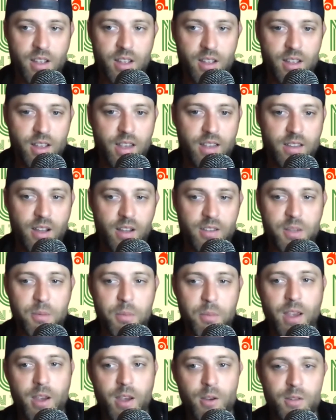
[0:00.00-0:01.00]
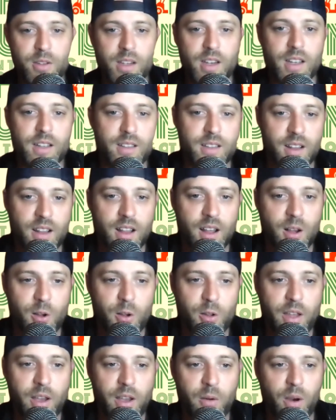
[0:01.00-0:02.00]
not somebody that usually gets in the
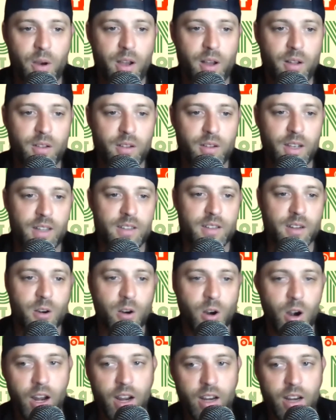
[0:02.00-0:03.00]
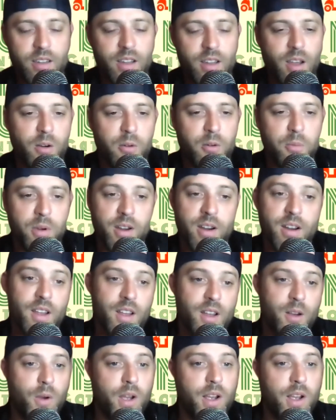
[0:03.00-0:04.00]
hole that well. Hits it great though, but
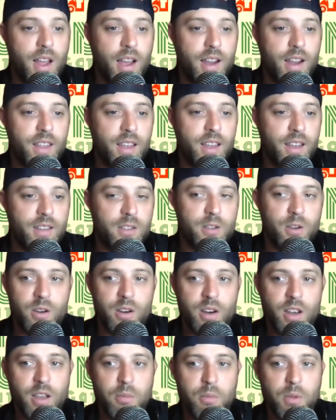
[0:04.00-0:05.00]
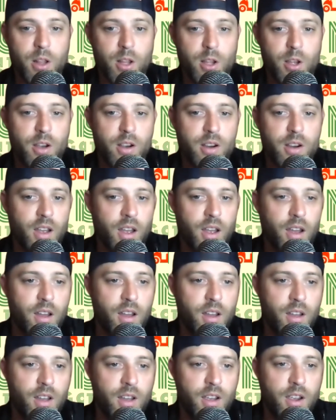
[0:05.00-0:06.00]
week like this, you can give him a look.
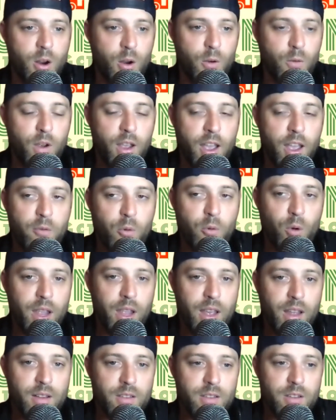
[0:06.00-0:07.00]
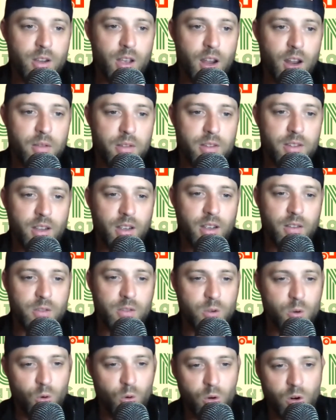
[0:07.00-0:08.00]
If we have wins, you got to see a
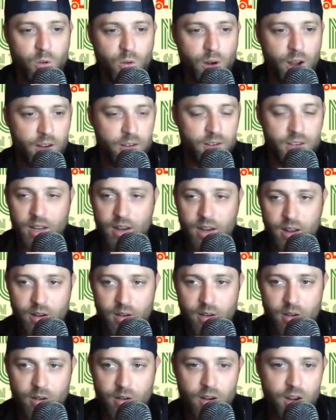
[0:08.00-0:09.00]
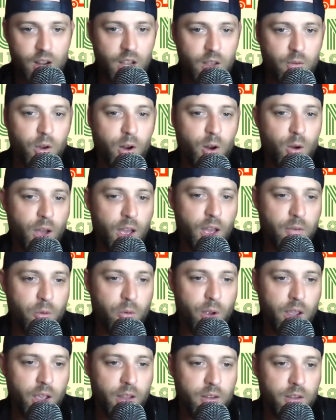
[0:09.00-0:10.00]
score around 10 under. If we don't have
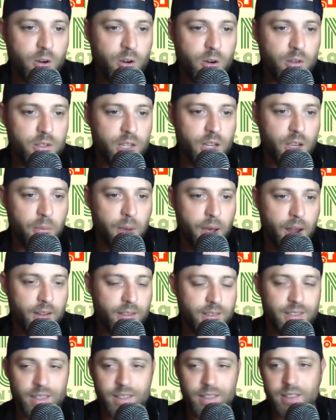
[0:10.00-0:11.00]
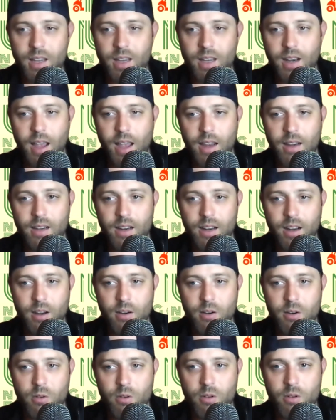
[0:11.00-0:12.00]
wins, you're going to see about a 16 to 18
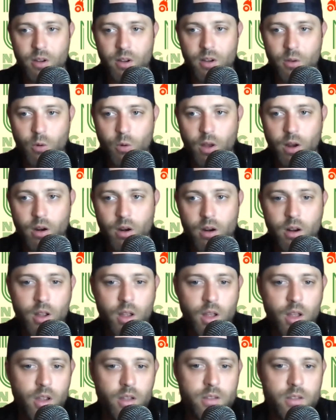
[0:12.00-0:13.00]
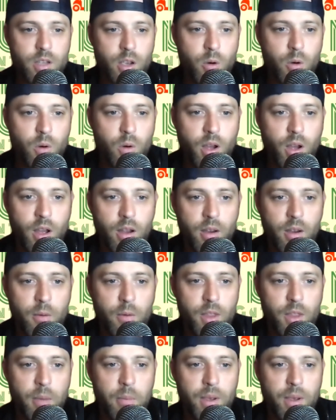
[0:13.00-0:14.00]
under winner. So, and
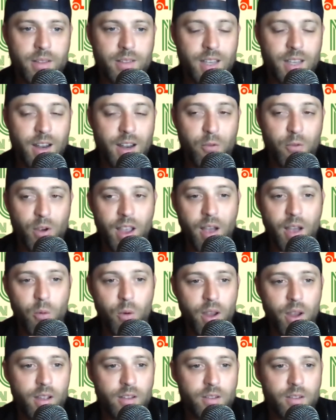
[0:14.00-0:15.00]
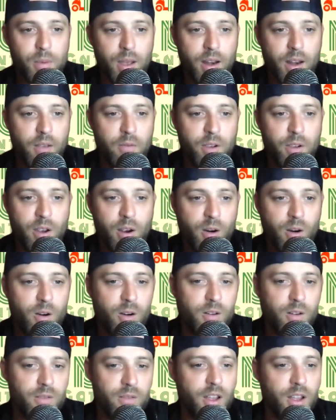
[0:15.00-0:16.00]
with that being said, if we got wins, man,
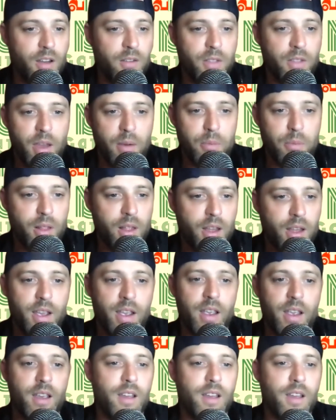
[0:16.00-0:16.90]
EVR, love that play.